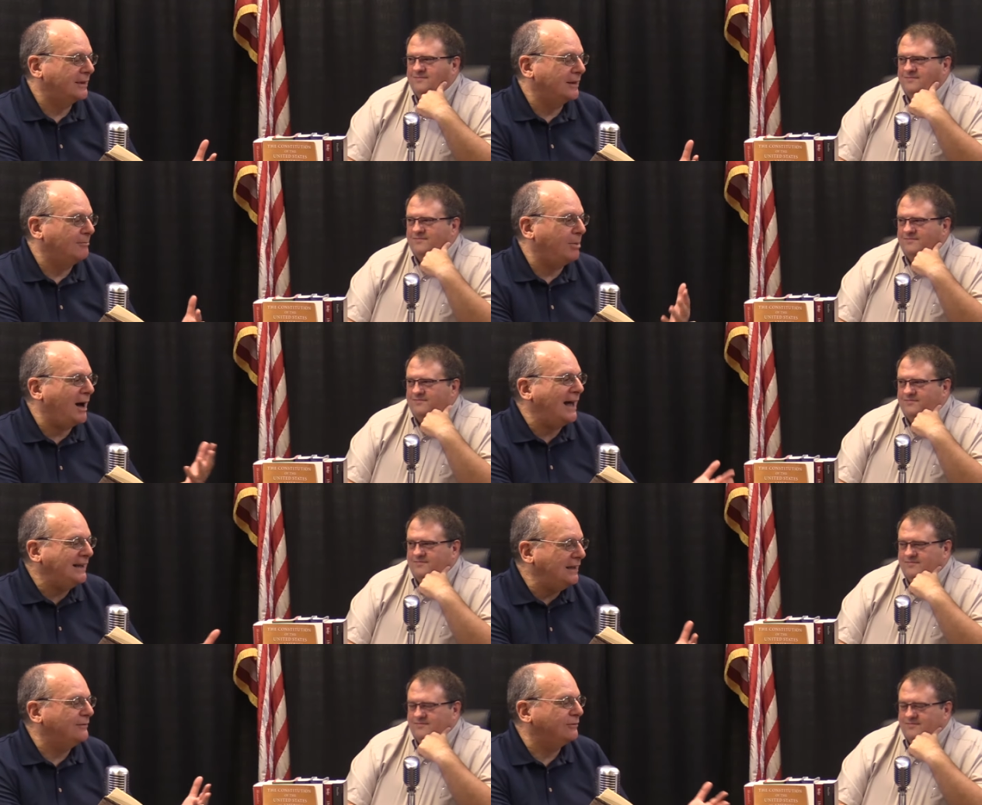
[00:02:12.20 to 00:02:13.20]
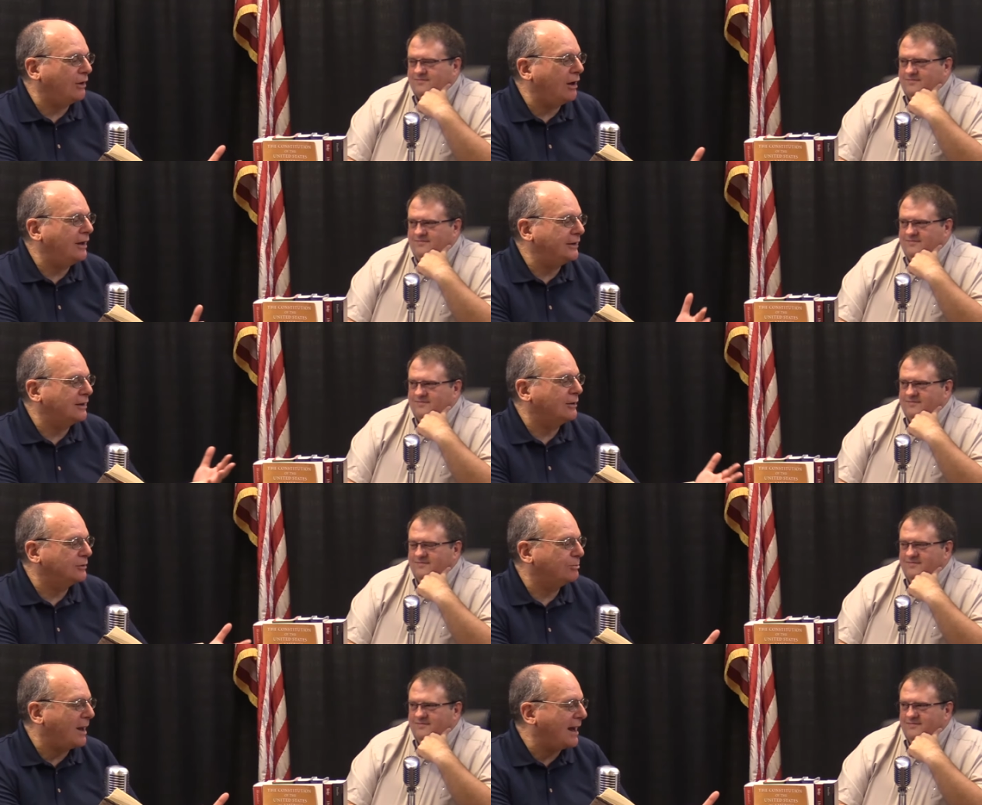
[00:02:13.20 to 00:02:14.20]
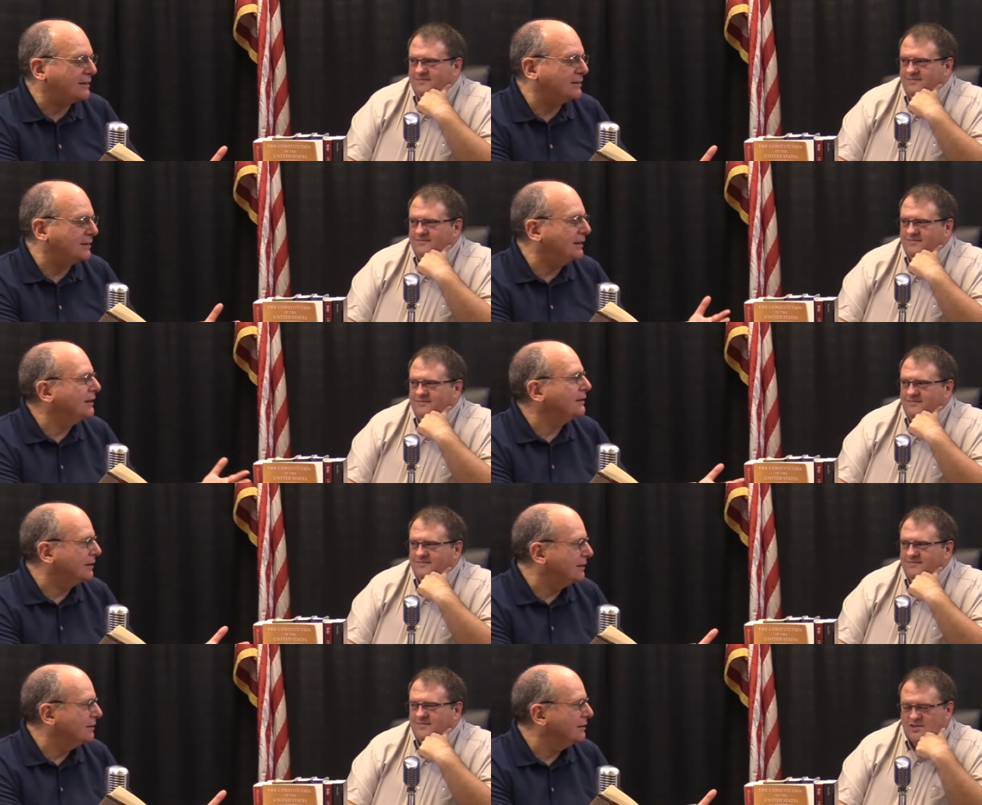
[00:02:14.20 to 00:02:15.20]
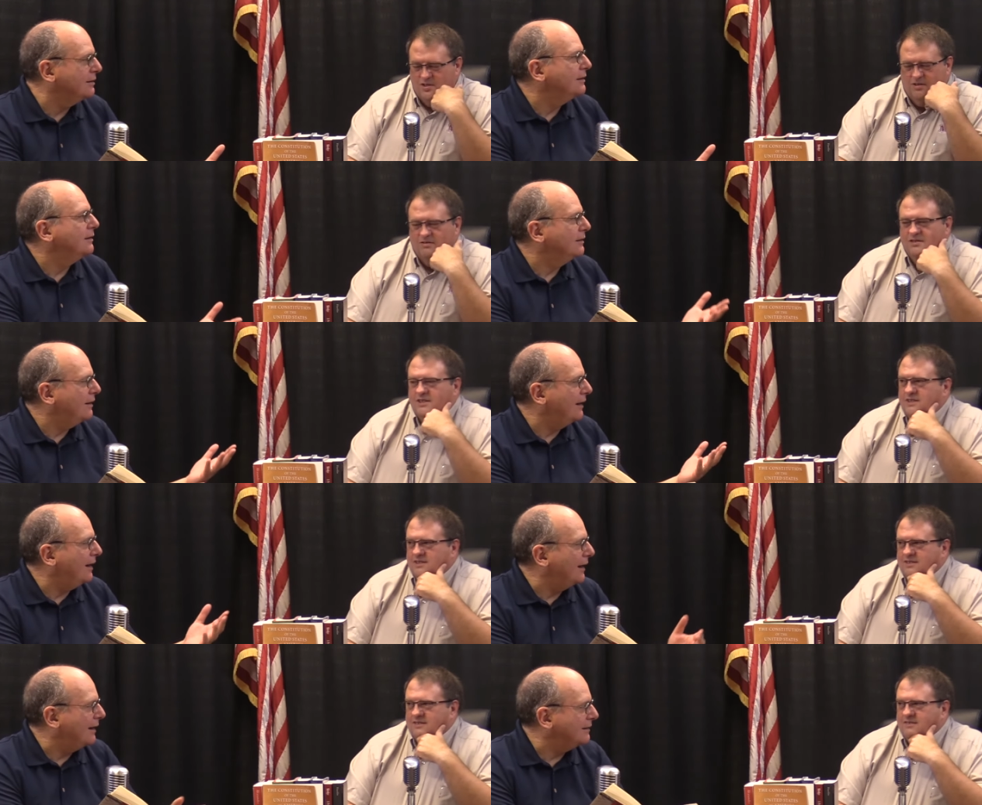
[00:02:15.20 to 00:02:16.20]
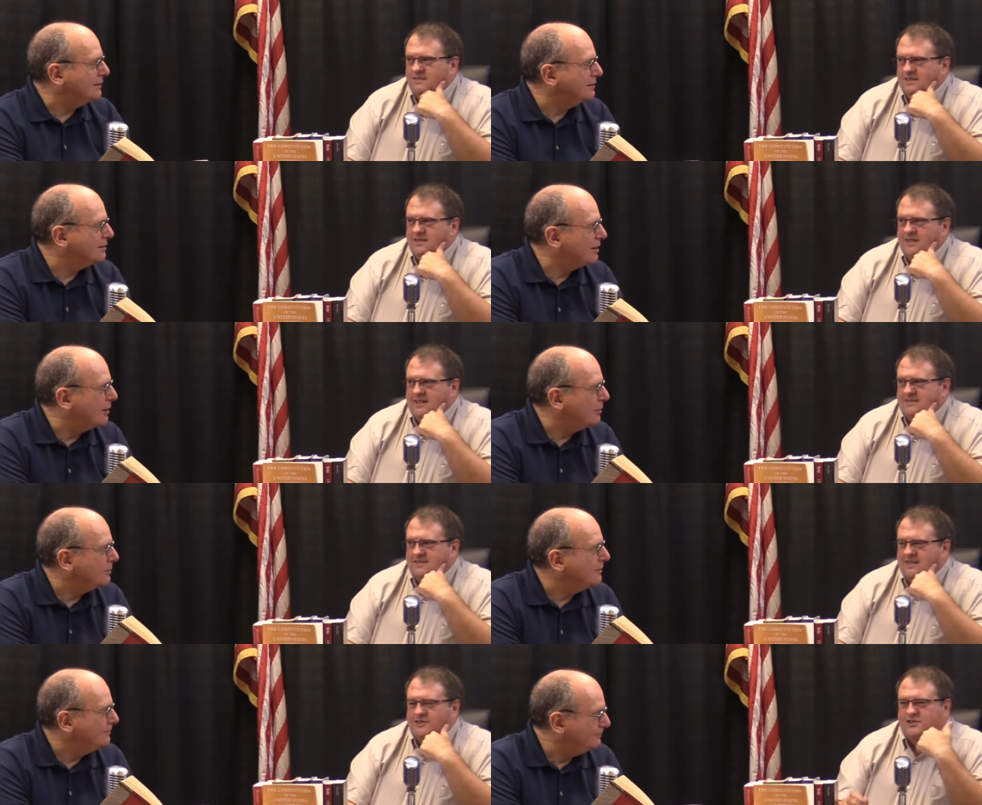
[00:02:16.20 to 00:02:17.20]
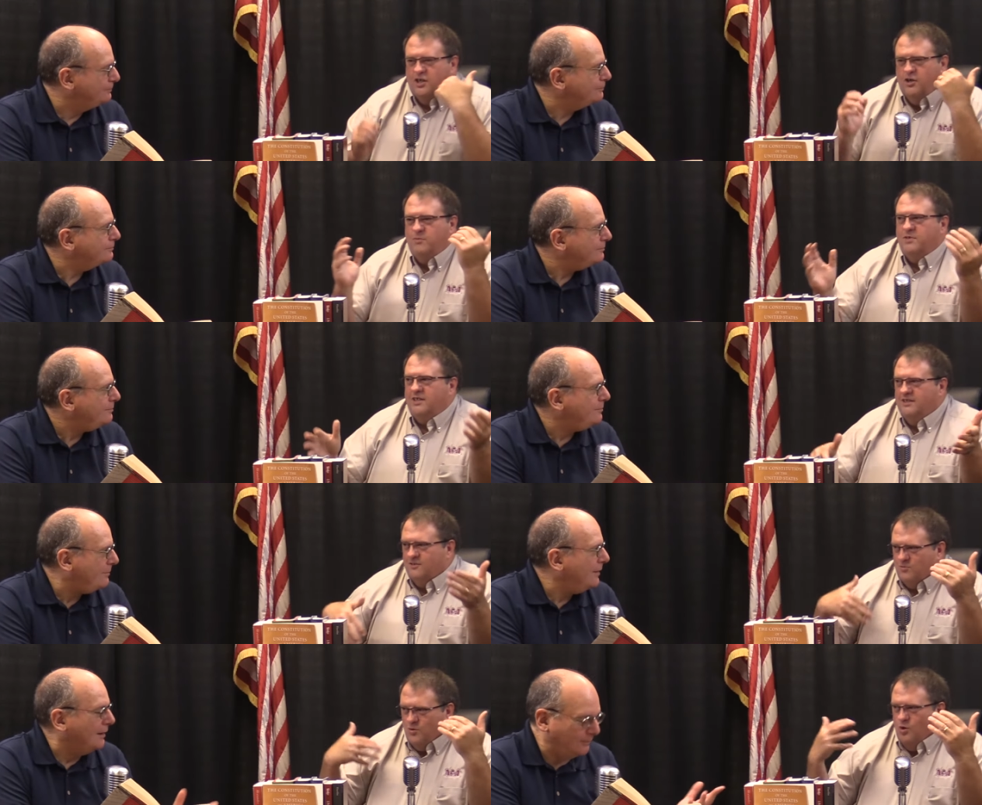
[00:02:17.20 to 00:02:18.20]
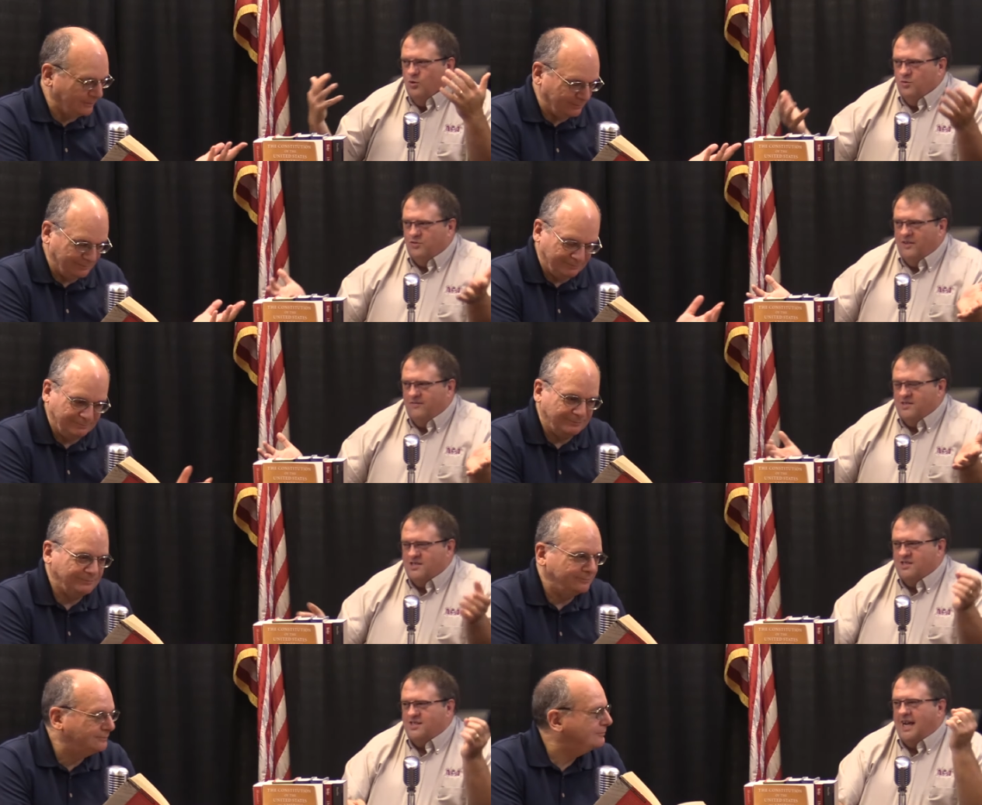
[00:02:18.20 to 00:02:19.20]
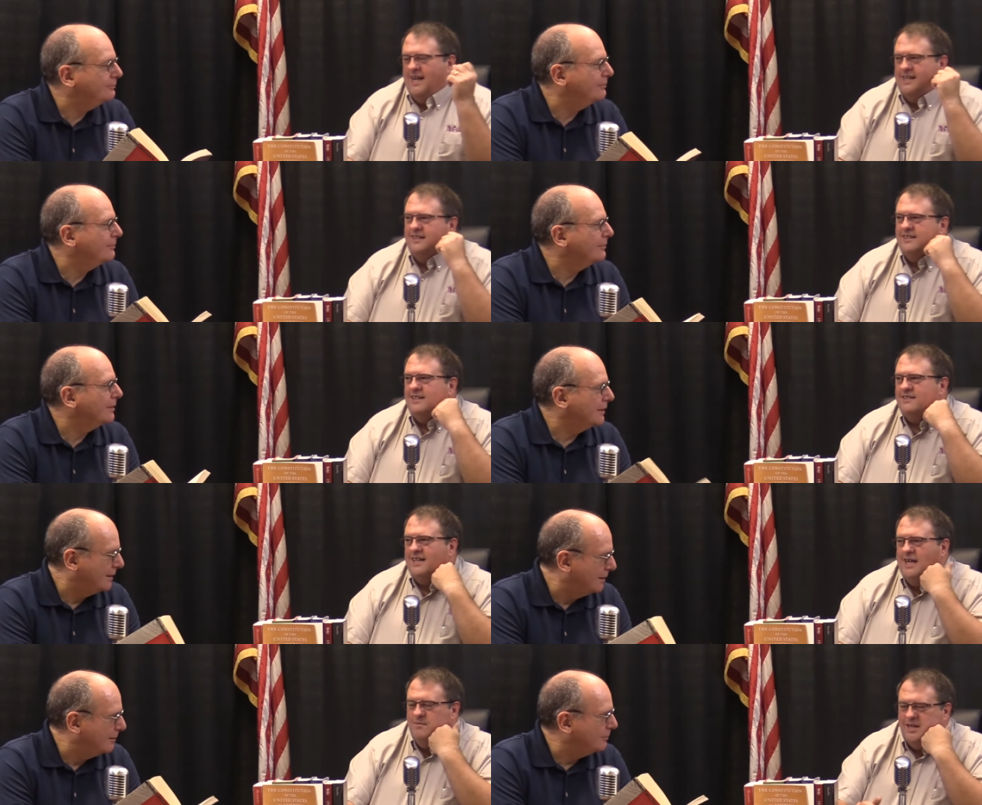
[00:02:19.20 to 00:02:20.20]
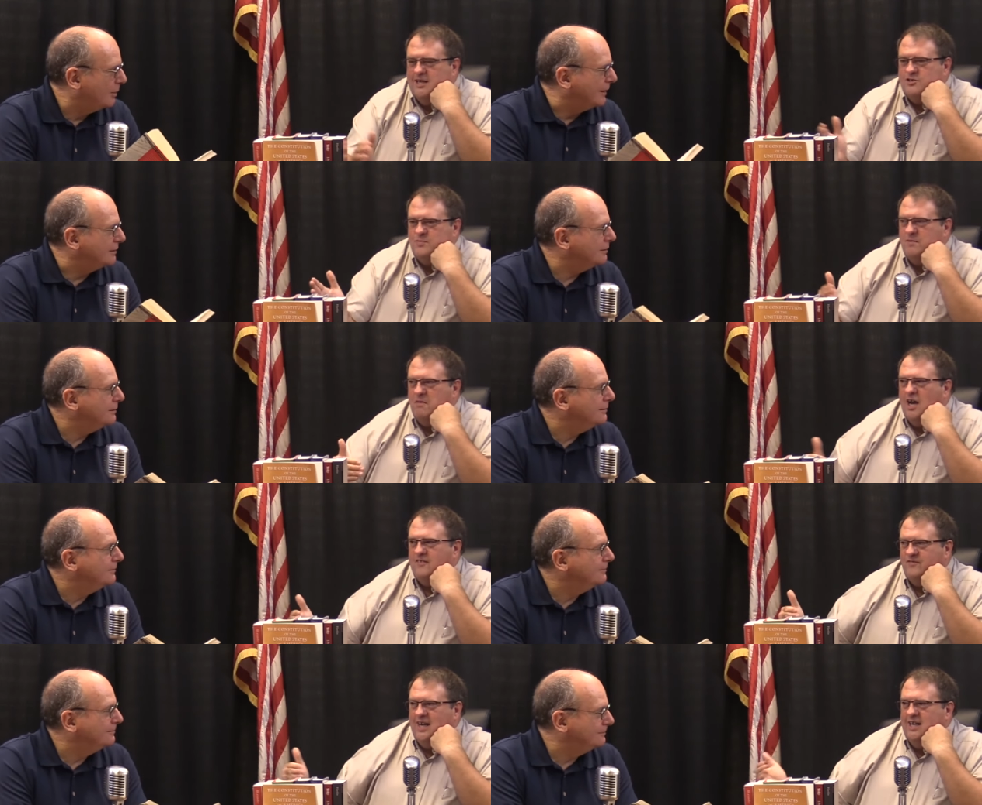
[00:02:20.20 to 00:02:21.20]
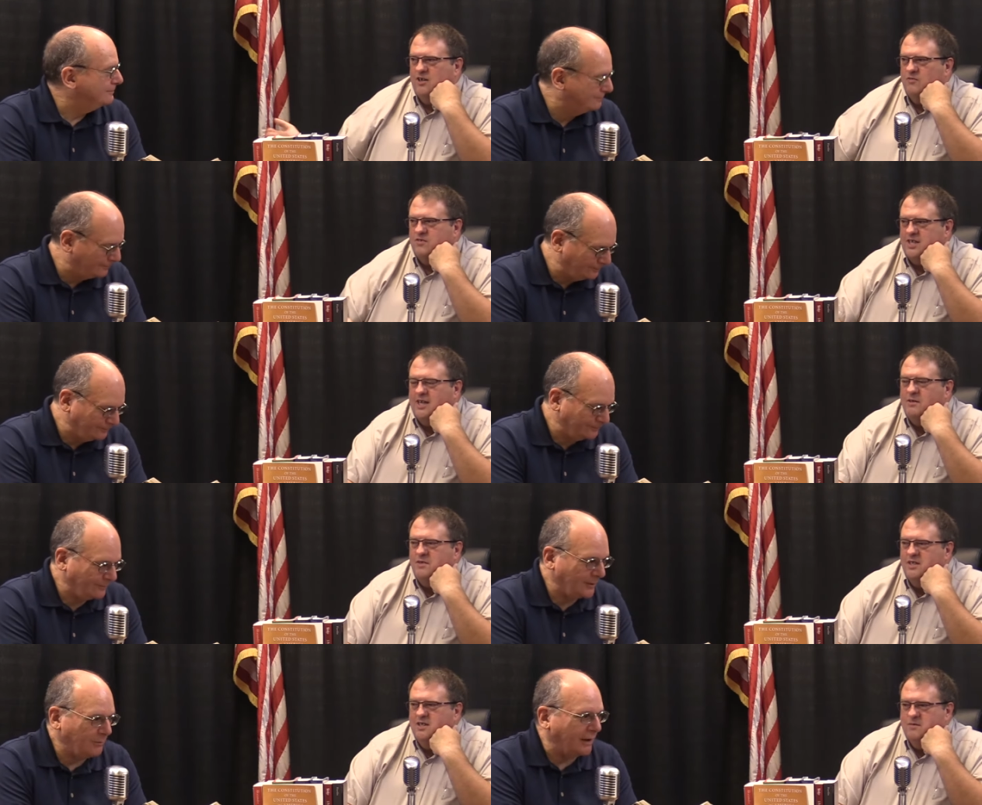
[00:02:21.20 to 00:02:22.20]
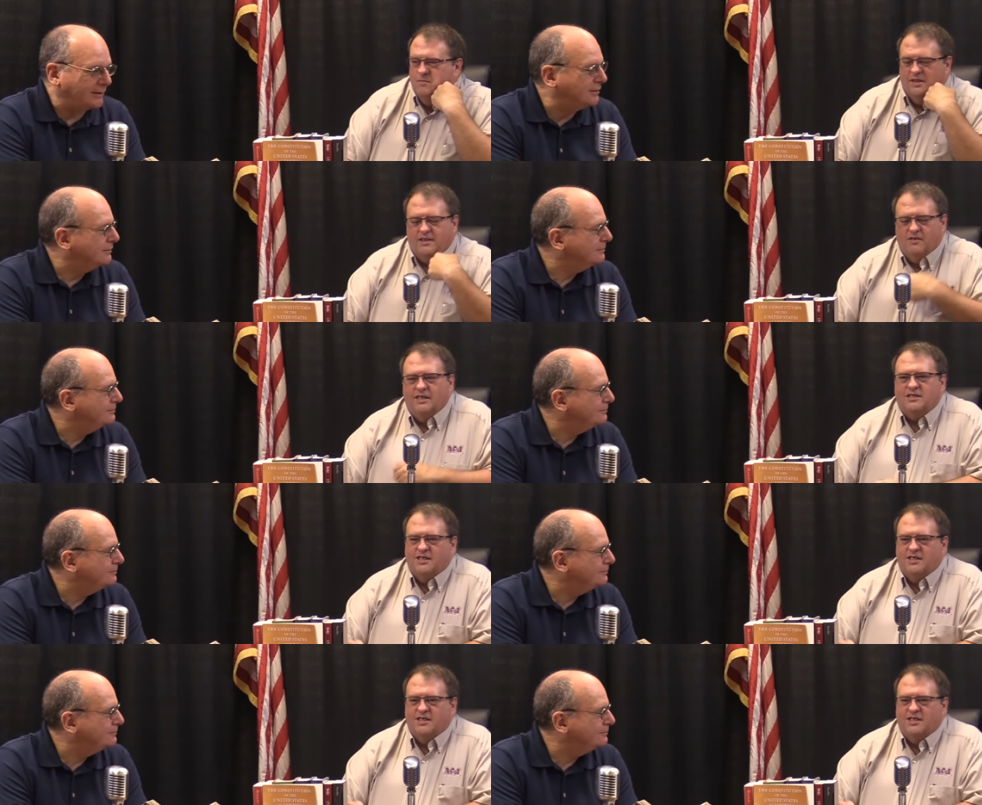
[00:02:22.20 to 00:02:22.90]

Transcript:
Speaker 1: the body of law that goes back to England. Sure. And so it's the
Speaker 2: assumed rules of the society at that time. Now right. it's been modified over time. Right. But there is